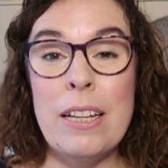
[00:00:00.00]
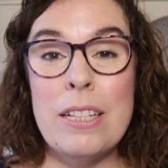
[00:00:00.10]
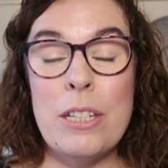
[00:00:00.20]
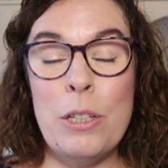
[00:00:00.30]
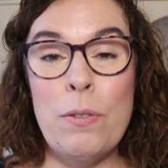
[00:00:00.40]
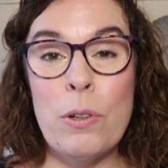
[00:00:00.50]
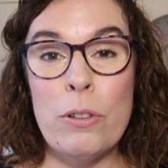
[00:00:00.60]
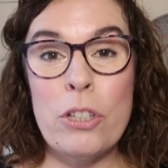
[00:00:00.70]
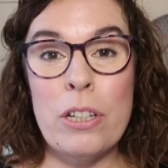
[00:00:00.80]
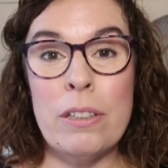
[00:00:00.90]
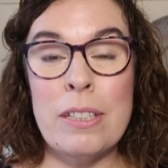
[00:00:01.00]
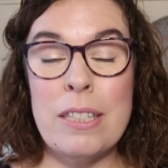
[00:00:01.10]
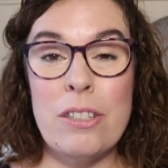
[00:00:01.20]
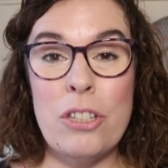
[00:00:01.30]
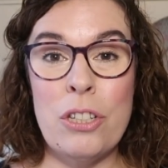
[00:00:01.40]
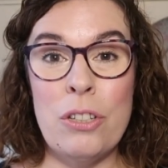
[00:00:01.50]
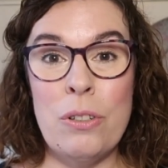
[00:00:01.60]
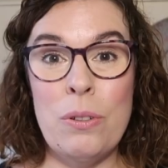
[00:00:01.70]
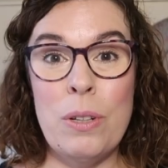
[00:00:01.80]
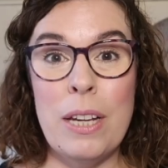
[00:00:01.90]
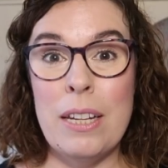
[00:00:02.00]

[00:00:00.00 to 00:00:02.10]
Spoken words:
so you've got a chance to